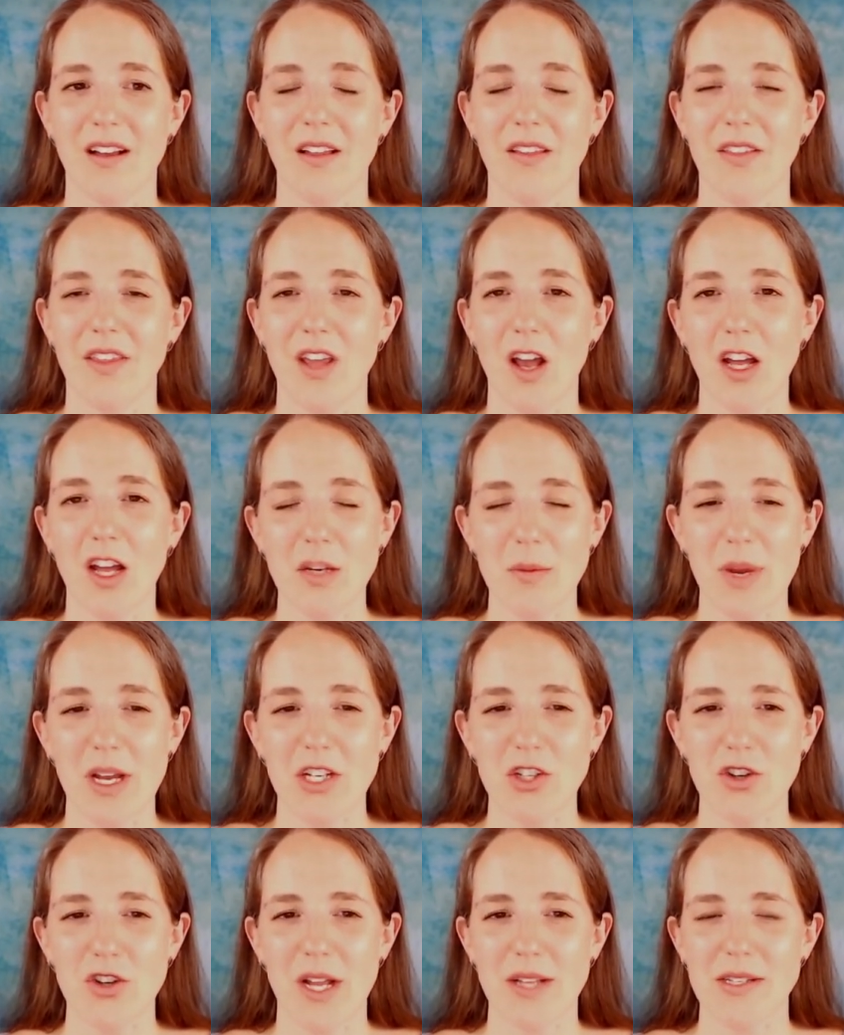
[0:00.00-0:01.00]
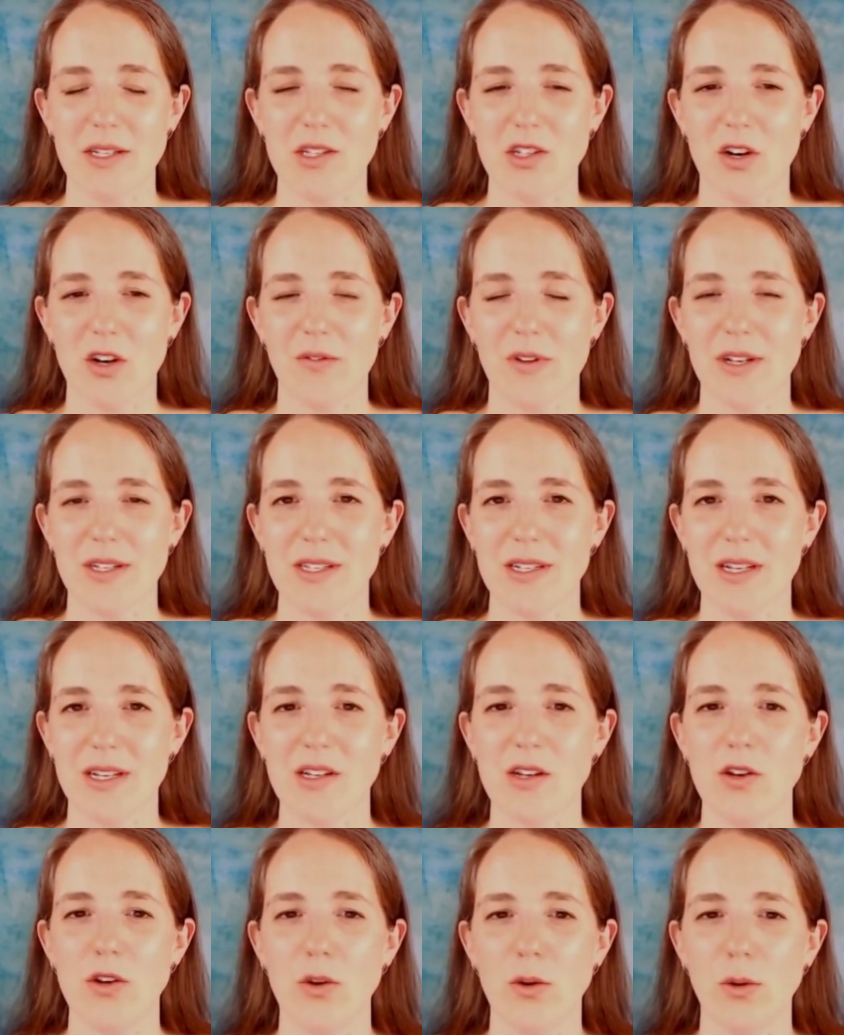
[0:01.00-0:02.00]
The on-demand transit service is a
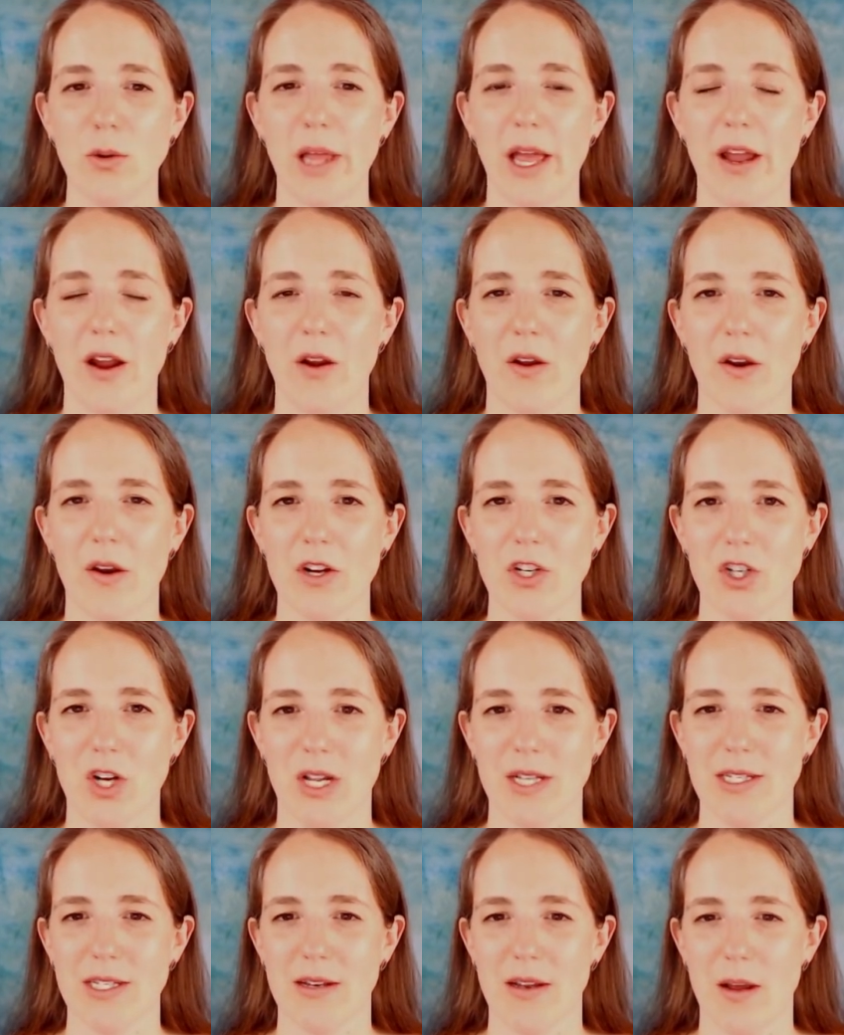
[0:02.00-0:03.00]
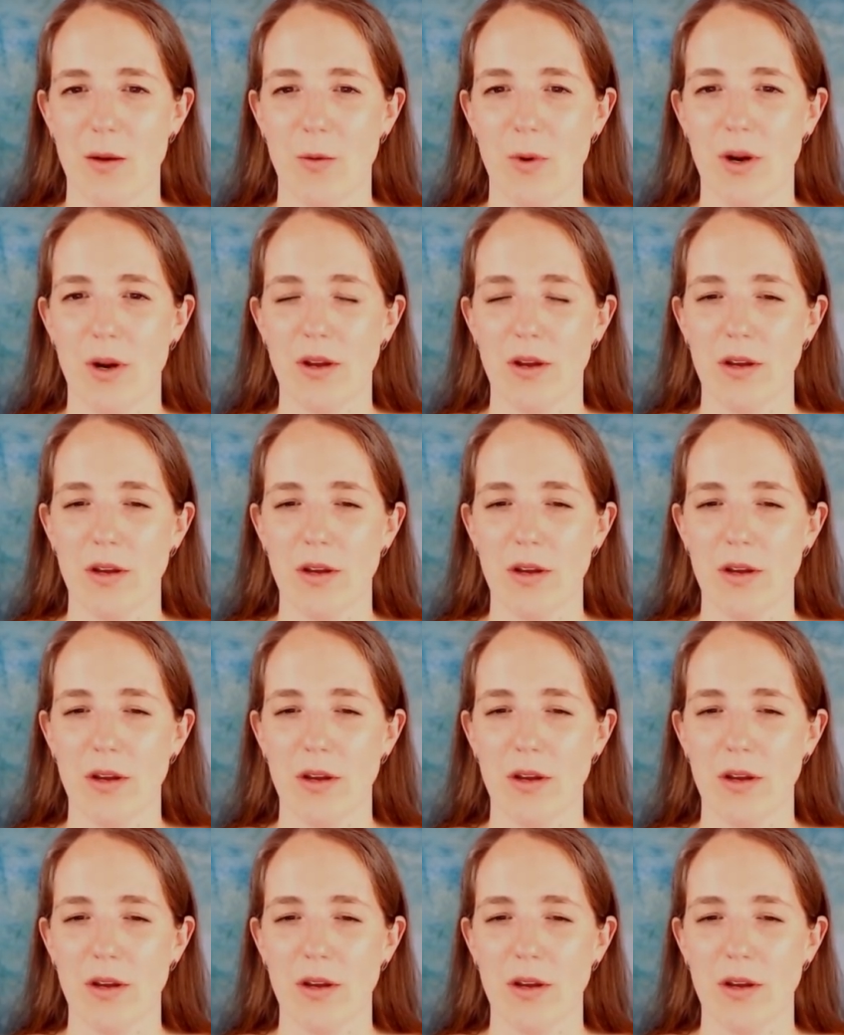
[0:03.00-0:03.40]
new layer in our transit network.